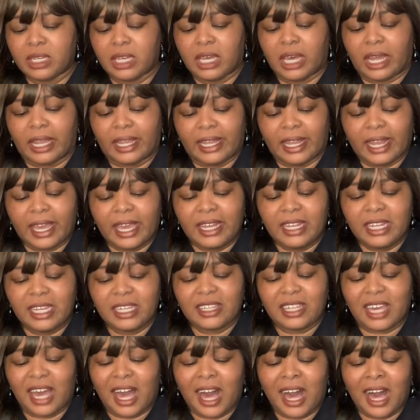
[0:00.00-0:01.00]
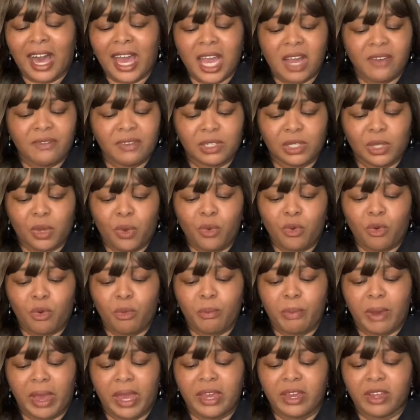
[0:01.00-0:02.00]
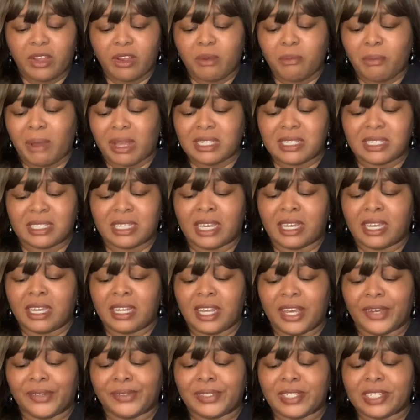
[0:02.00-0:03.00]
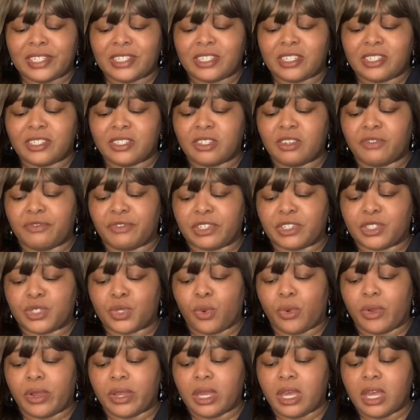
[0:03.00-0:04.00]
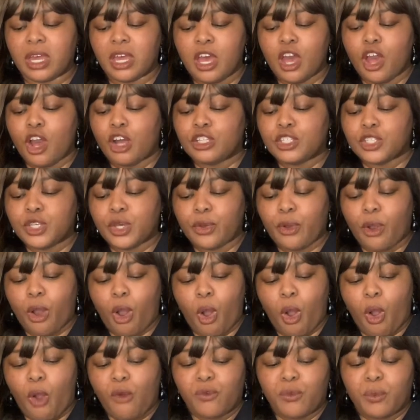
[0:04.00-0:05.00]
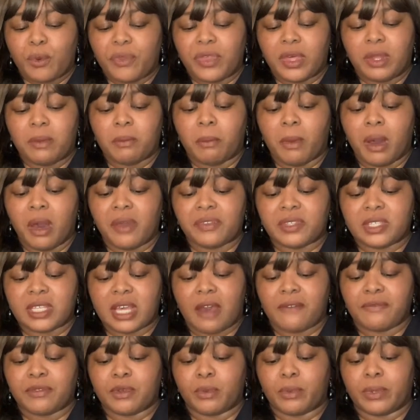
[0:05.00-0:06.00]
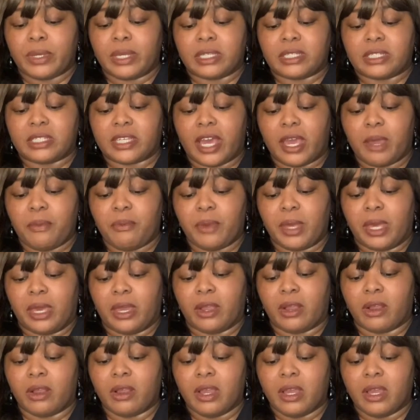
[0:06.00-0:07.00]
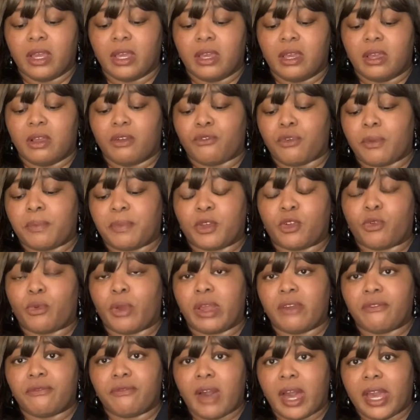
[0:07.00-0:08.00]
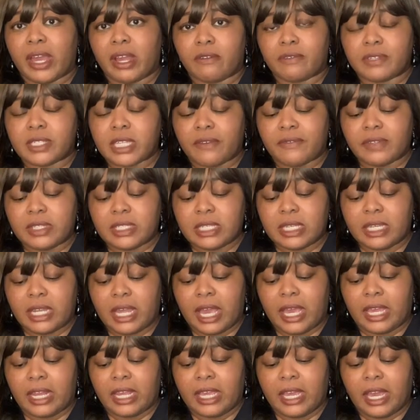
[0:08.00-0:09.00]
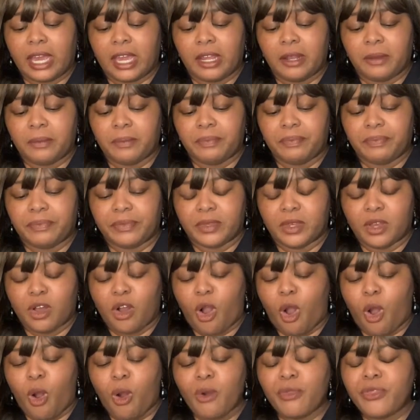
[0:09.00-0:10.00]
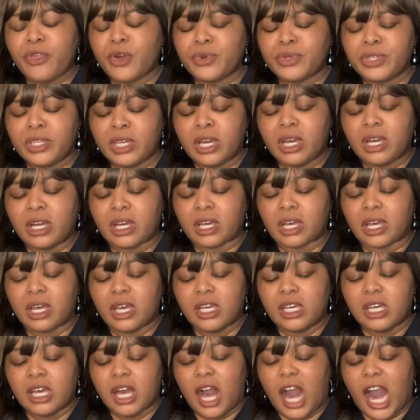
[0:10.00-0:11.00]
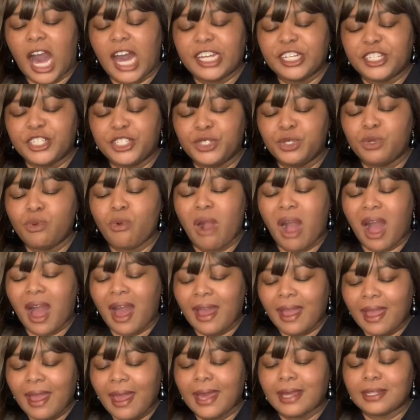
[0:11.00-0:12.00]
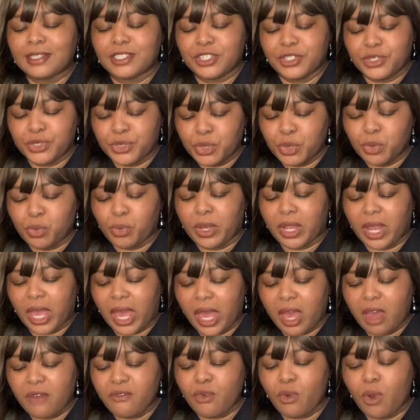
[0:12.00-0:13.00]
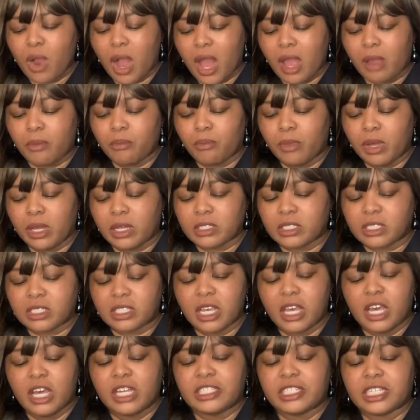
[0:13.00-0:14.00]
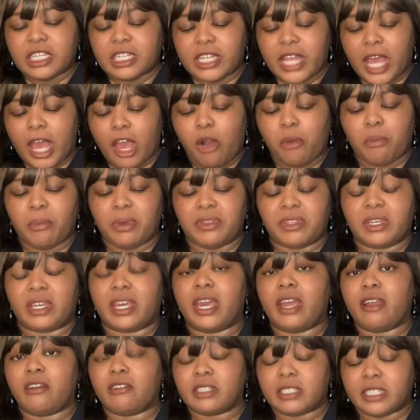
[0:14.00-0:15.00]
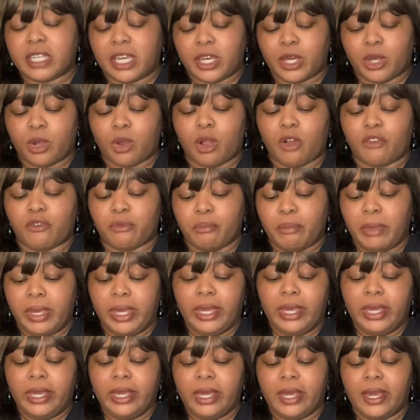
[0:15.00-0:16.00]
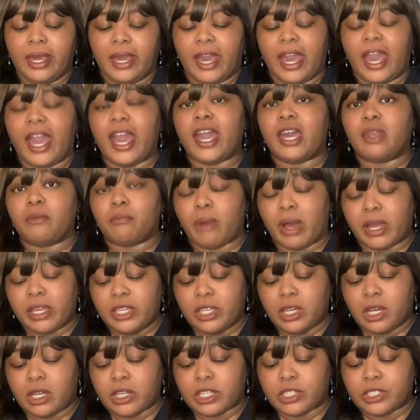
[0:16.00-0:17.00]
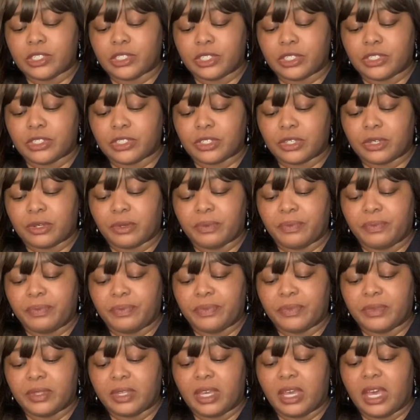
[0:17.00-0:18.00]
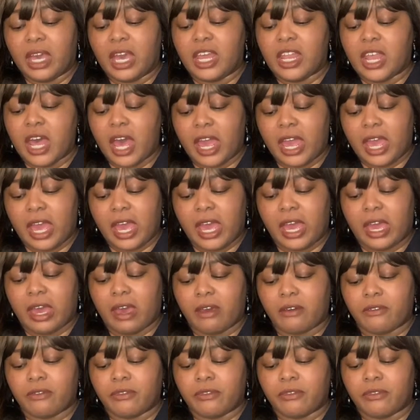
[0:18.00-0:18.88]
Landing the eye of a local banker, my second eldest sister, Victoria, took off within months after we escaped here from the Great Fire of 1788. Although young, I knew I had to do whatever I must to now be the caretaker of me and my youngest sister. And I have.